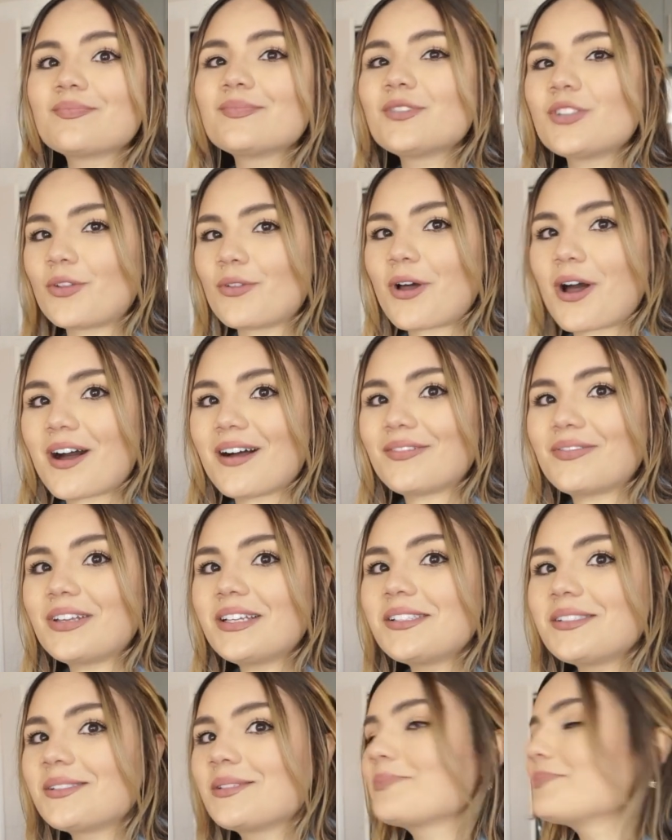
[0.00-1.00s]
So the
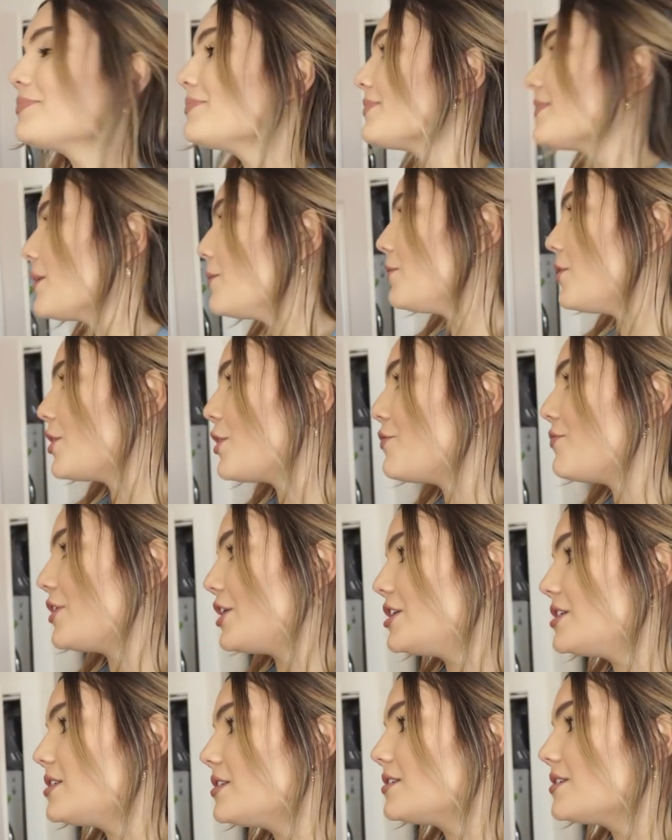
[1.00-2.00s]
office will go
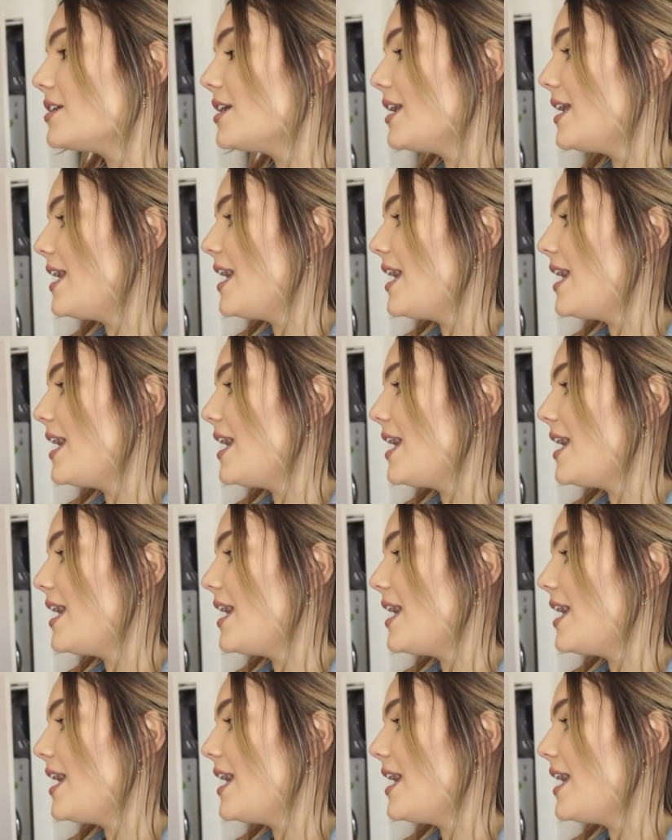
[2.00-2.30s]
first.